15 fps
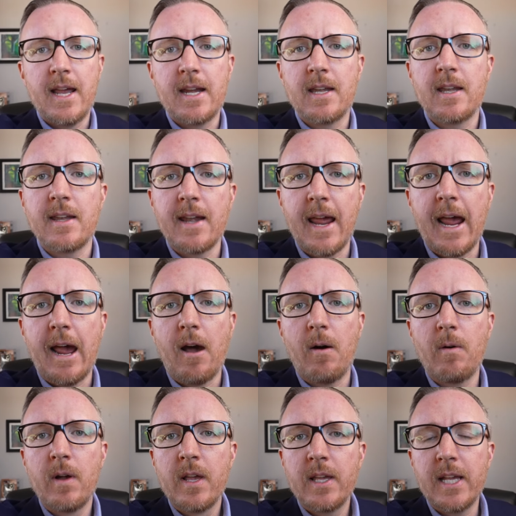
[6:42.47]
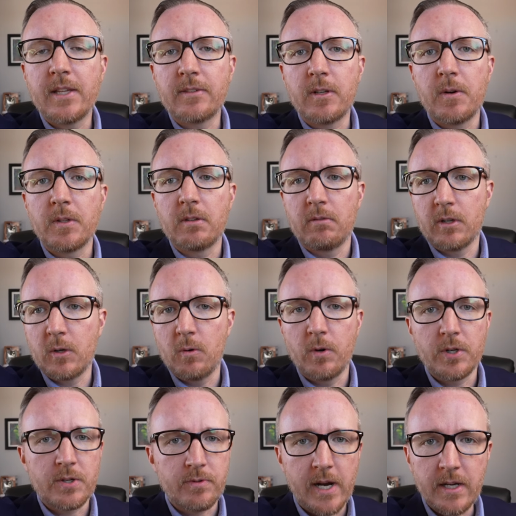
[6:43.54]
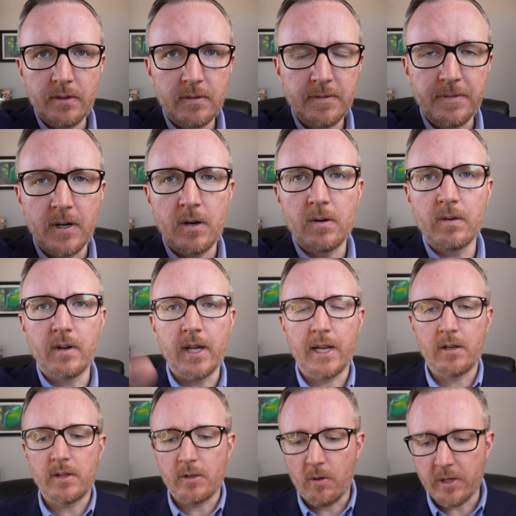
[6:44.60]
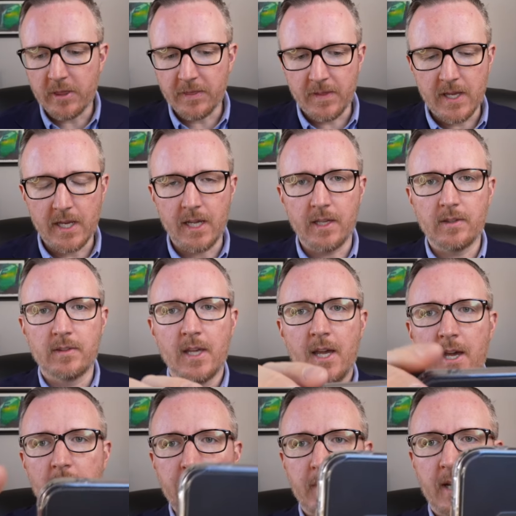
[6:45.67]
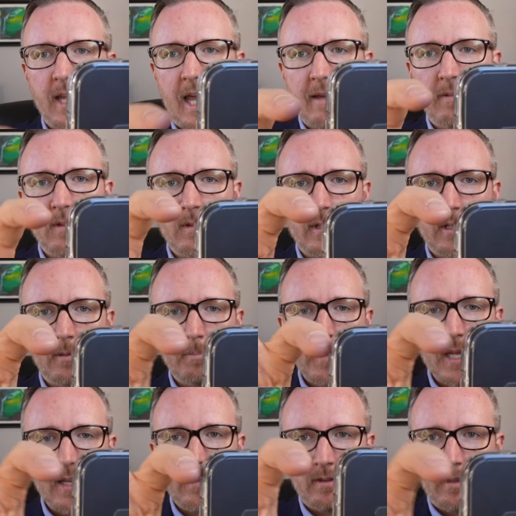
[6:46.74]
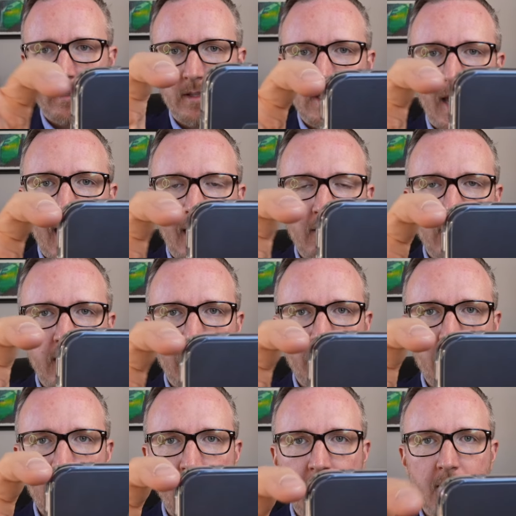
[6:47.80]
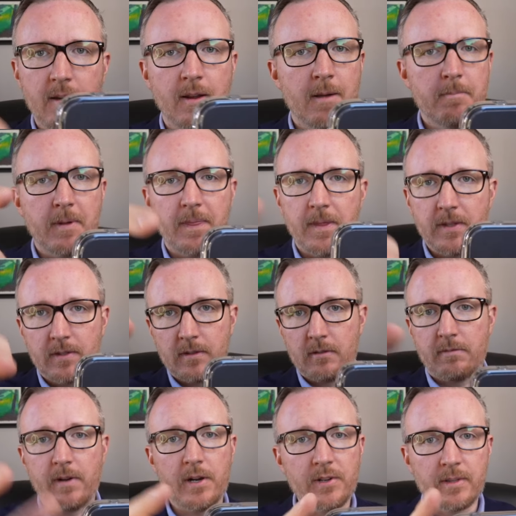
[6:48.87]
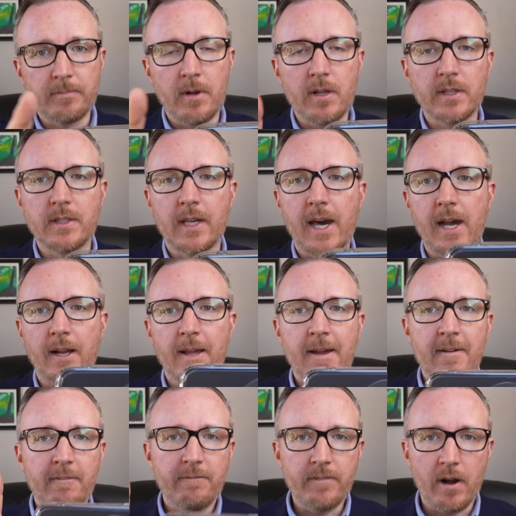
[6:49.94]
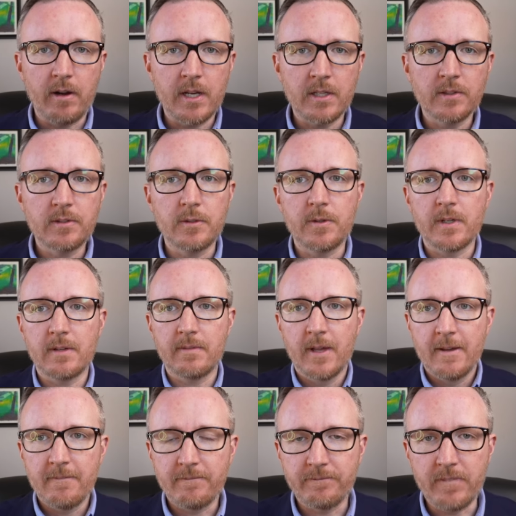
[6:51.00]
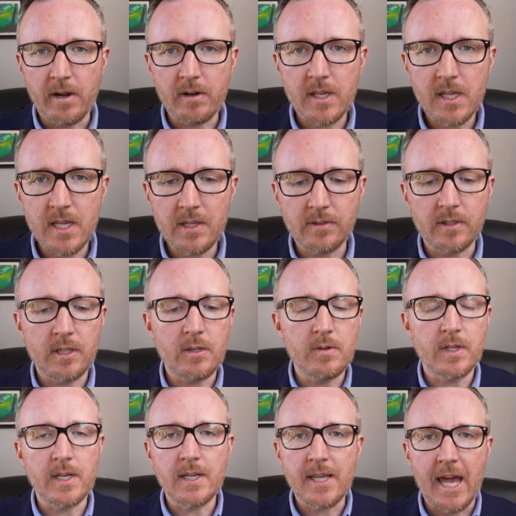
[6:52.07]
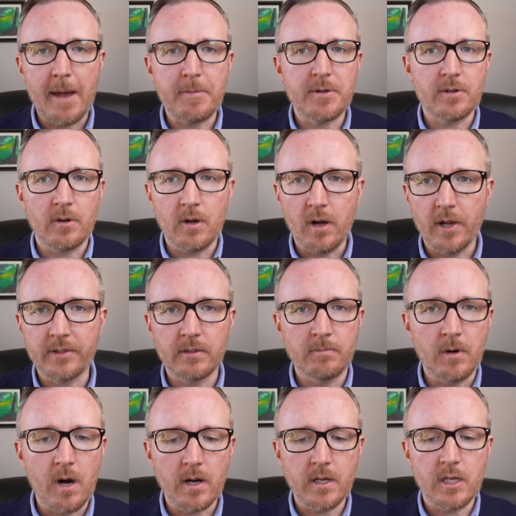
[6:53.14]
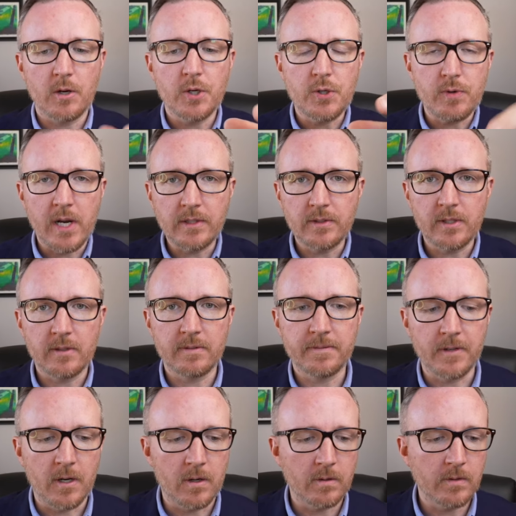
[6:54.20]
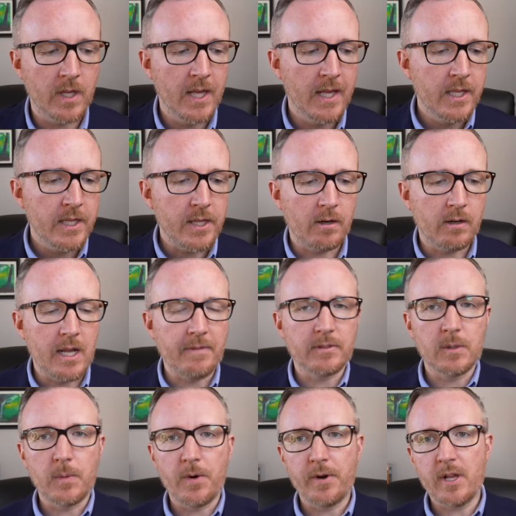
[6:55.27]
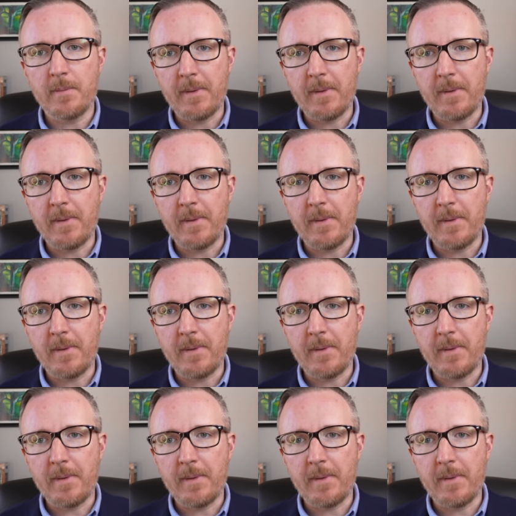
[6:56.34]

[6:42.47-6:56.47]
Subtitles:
and now it's going to record straight to the phone. And the only thing is, I'm gonna have a little piece, a little dock right at the end, but this is a very small dock, very intuitive, very easy. You can capture awesome audio straight to your phone. You don't have to worry